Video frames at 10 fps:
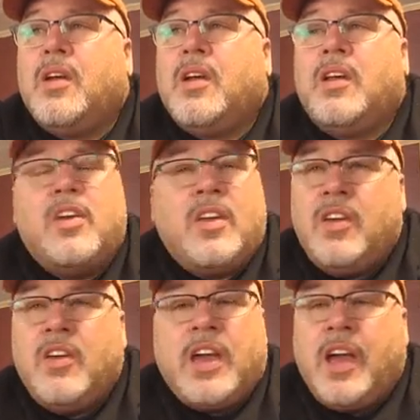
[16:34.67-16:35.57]

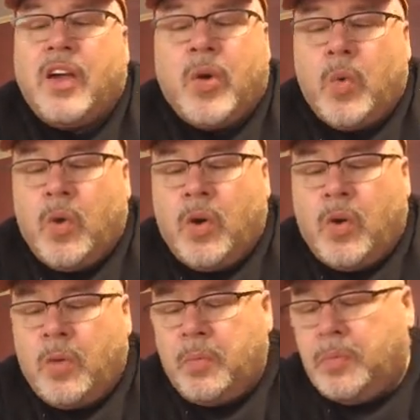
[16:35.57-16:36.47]
You can't go
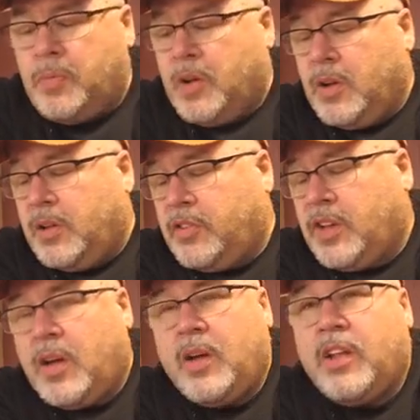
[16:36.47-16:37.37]
wrong.
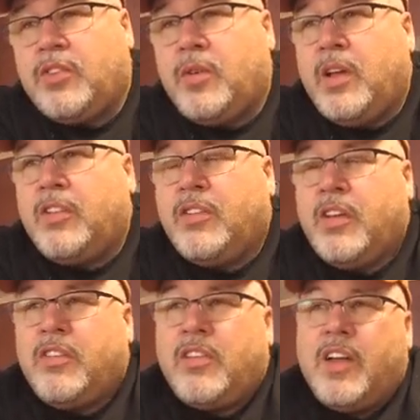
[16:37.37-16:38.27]

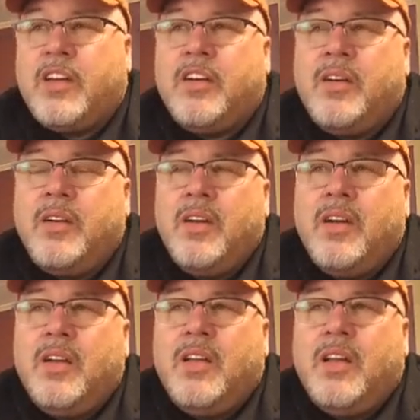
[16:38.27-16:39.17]
It's like a
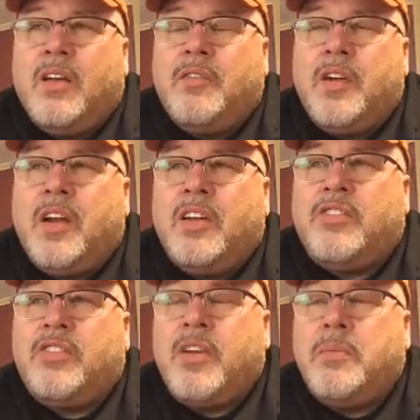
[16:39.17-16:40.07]
very
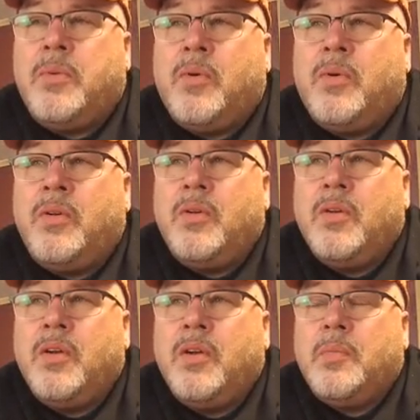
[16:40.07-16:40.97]
simple
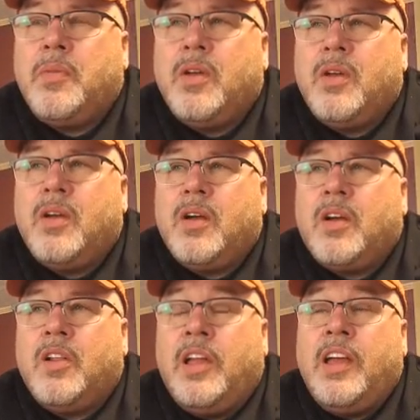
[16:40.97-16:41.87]

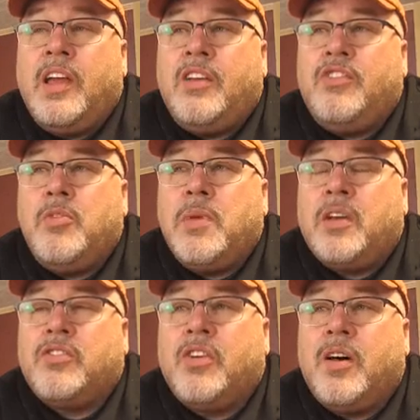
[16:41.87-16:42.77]
glaze you
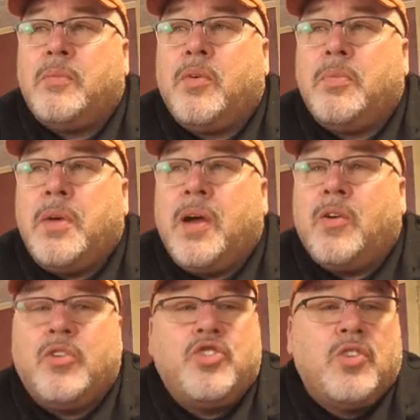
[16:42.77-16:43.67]
mix up with
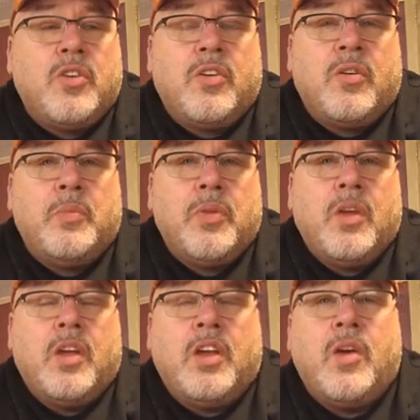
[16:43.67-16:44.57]
powdered sugar.
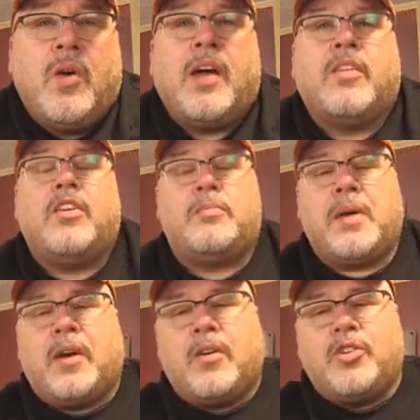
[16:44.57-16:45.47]
You know how these
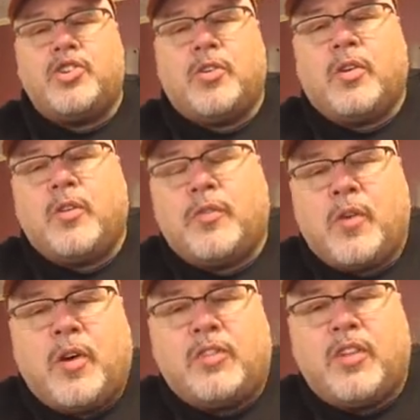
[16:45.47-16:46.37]
powdered sugar
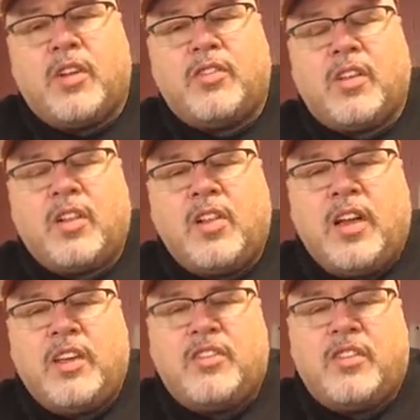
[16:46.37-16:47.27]
frostings and
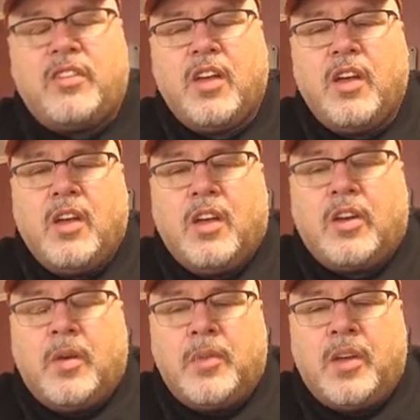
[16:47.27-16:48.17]
glazes
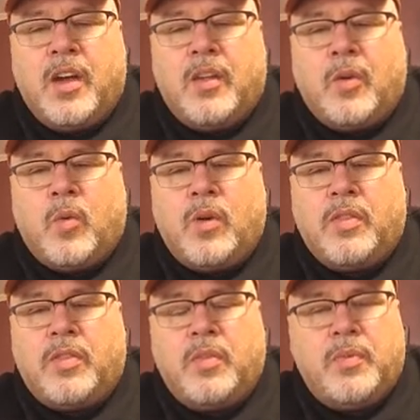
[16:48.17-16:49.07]
come together
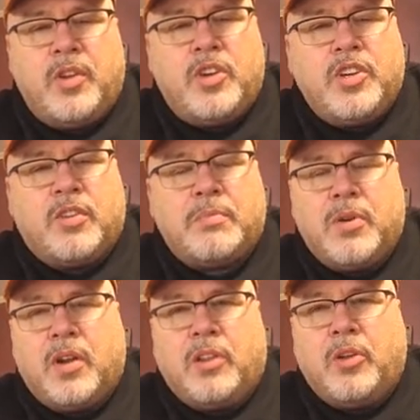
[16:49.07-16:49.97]
with, you just
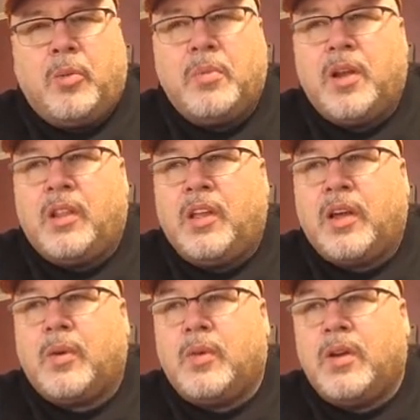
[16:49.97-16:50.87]
put a little bit of
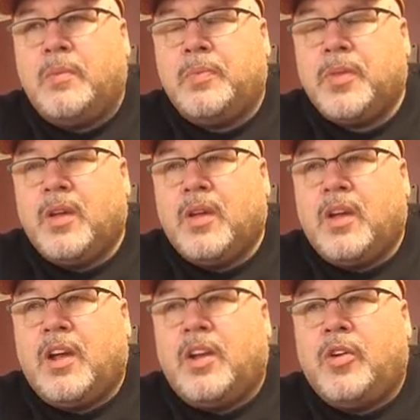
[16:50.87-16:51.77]
liquid
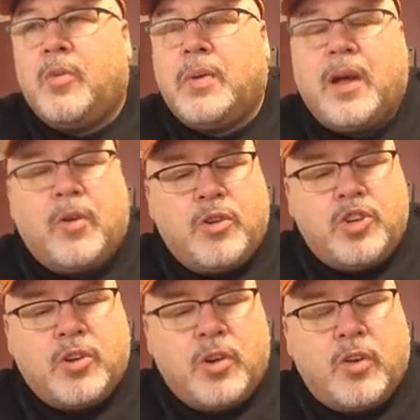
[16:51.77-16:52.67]
in your powdered
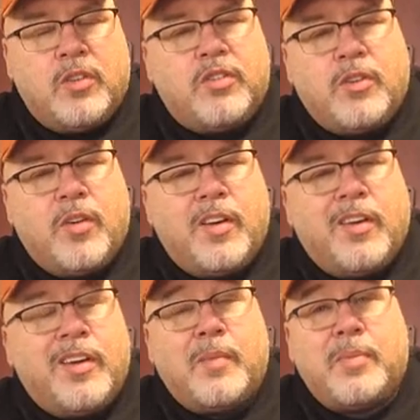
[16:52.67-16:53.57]
sugar and stir it
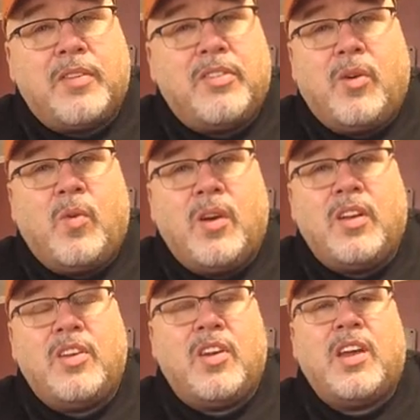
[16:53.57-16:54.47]
up until what
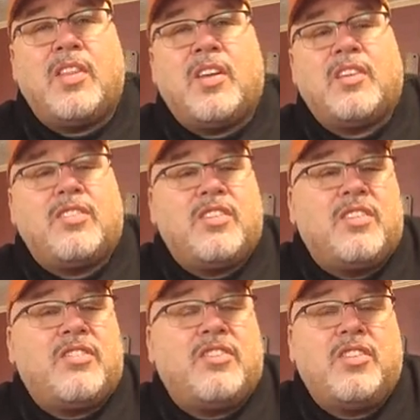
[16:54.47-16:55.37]
you get the
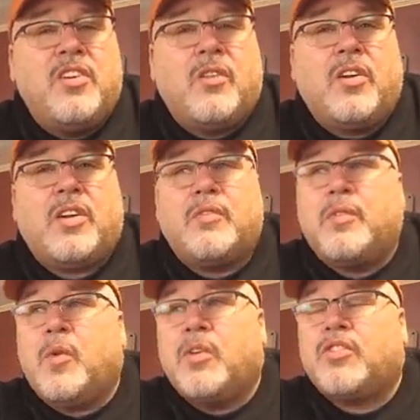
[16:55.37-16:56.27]
consistency you're looking
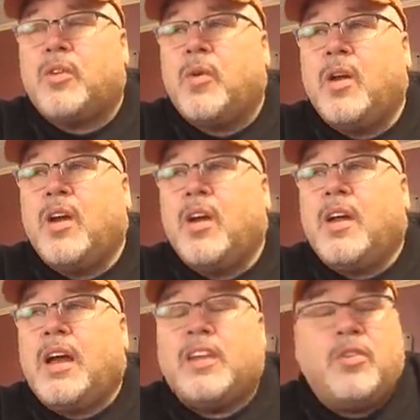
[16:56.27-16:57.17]
for. So
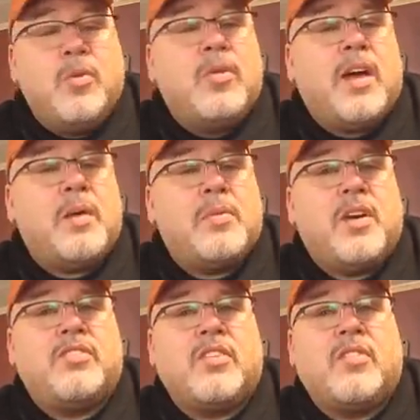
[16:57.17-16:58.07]
I do that
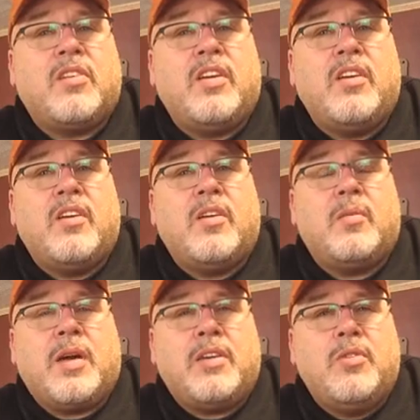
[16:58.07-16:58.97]
basically
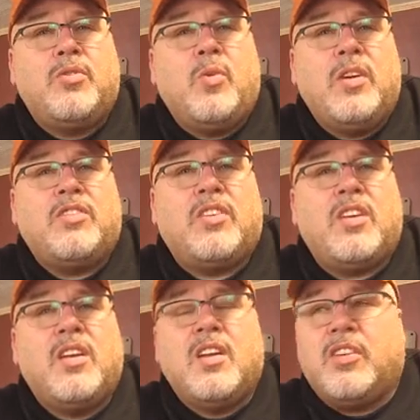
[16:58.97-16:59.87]
here,
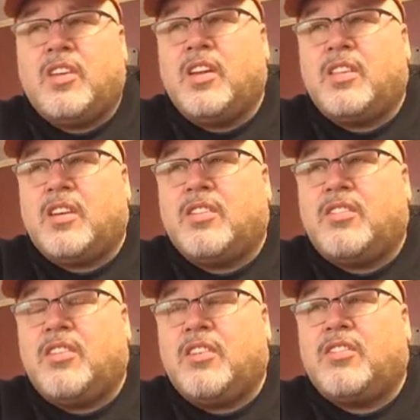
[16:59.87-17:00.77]
whiskey, to get the
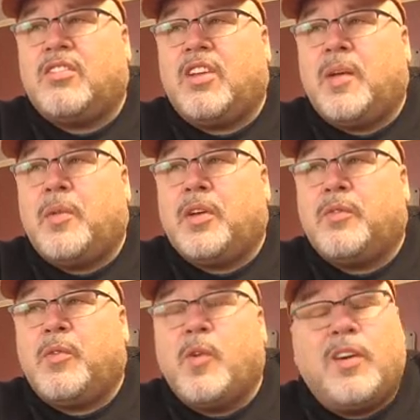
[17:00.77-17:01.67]
consistency I'm looking
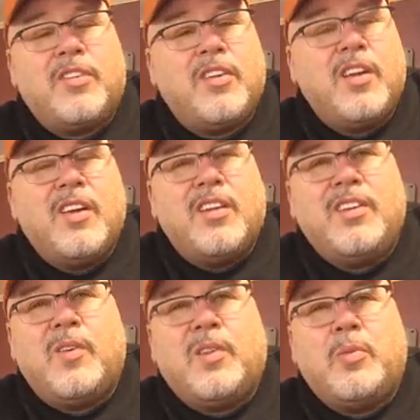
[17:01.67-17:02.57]
for. And there's, a
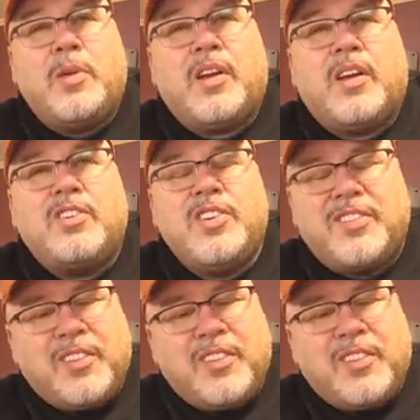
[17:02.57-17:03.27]
little bit of, just a